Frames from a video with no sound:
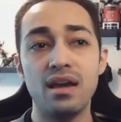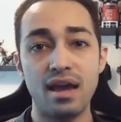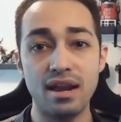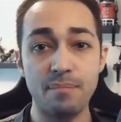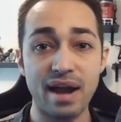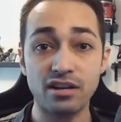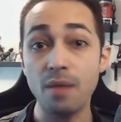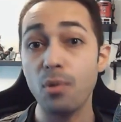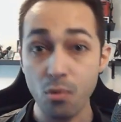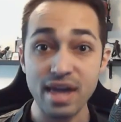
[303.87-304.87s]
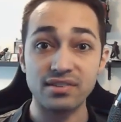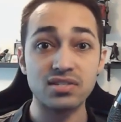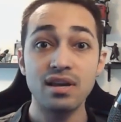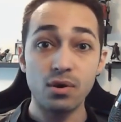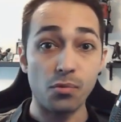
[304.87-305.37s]
in about a couple weeks,
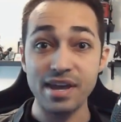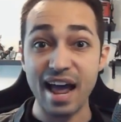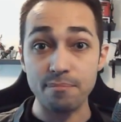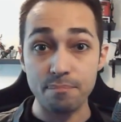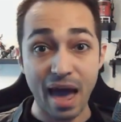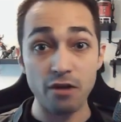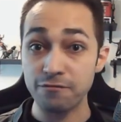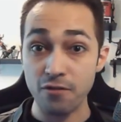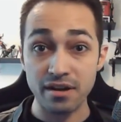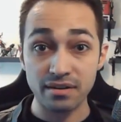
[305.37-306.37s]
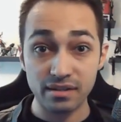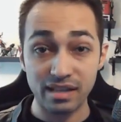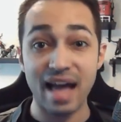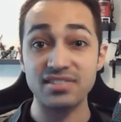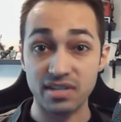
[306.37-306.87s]
we got Battlefront
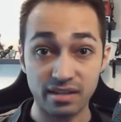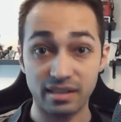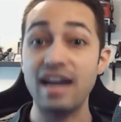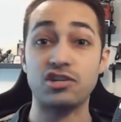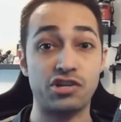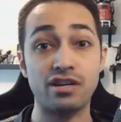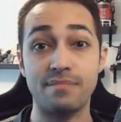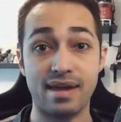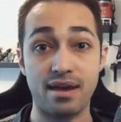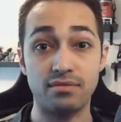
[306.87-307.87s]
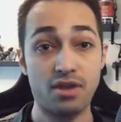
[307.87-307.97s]
Classic Collection coming out.